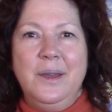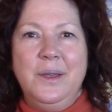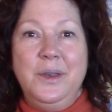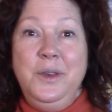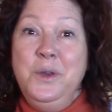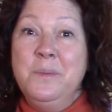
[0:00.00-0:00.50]

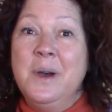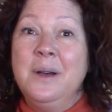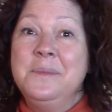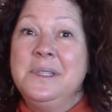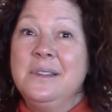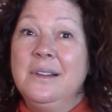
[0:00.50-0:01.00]
New
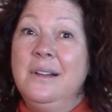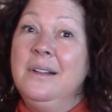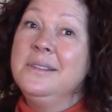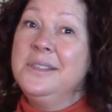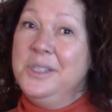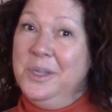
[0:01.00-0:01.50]
moms
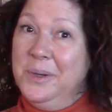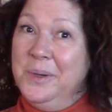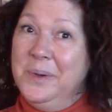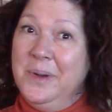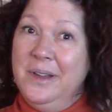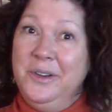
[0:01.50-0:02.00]

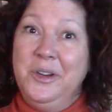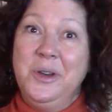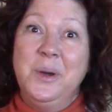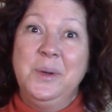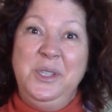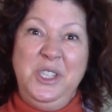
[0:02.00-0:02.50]
also
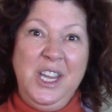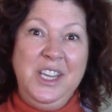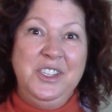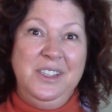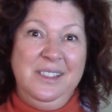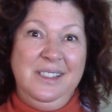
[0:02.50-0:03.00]
undergo
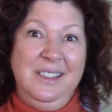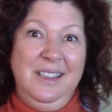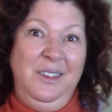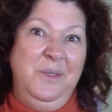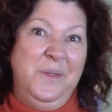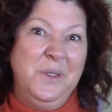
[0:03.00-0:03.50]
changes
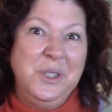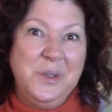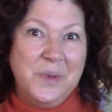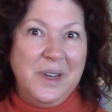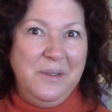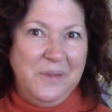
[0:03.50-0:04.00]
in the first
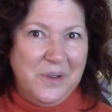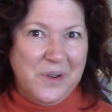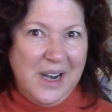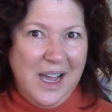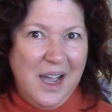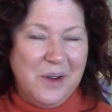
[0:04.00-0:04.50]

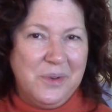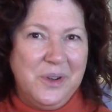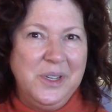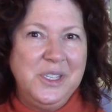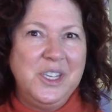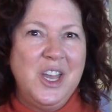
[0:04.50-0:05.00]
24
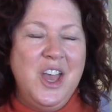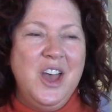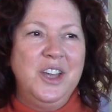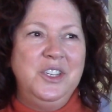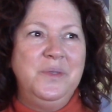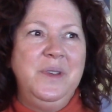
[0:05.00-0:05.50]
hours.
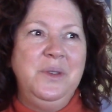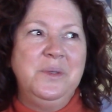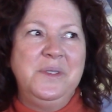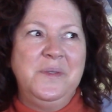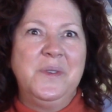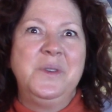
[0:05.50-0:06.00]
During
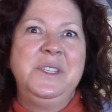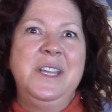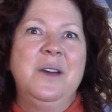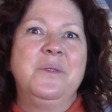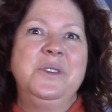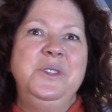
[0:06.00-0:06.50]
those first
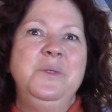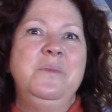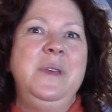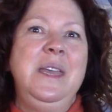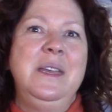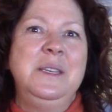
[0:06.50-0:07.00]
hours, you
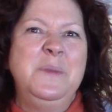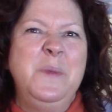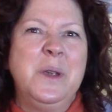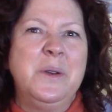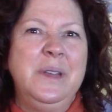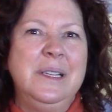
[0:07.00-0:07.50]
may
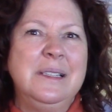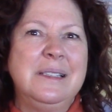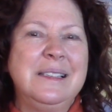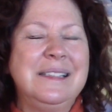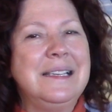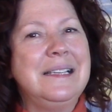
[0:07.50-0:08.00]

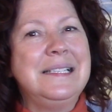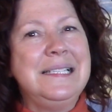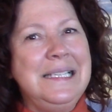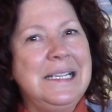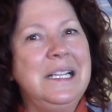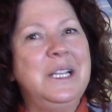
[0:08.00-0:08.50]
experience
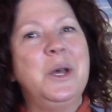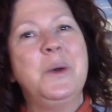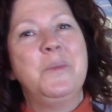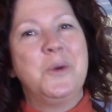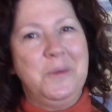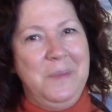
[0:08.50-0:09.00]
still
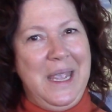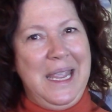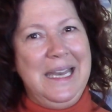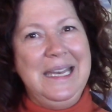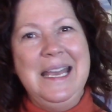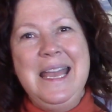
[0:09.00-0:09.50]
more pain